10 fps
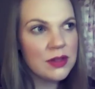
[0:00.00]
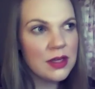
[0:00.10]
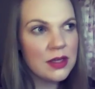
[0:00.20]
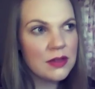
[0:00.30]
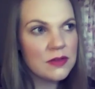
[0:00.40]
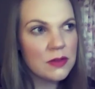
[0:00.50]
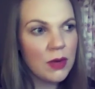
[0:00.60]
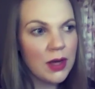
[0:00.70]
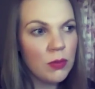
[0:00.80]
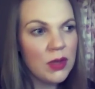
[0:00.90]
things the
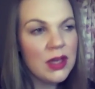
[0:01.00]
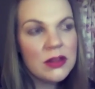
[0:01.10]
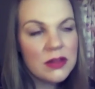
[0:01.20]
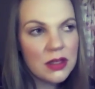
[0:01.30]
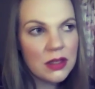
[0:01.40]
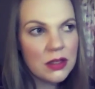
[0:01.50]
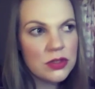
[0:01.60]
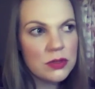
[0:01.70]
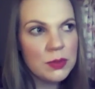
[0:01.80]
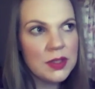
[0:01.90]
way we think it
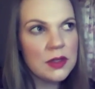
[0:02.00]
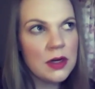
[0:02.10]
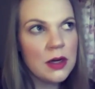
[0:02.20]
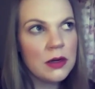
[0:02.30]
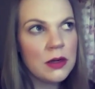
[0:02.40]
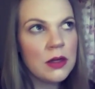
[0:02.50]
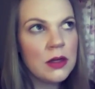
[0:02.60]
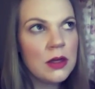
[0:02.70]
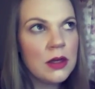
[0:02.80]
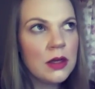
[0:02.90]
should be done,
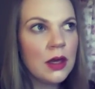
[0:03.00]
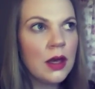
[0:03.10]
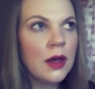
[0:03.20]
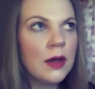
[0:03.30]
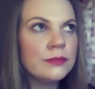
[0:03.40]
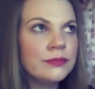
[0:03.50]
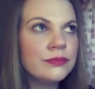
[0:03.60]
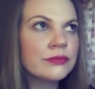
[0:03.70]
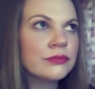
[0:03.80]
um,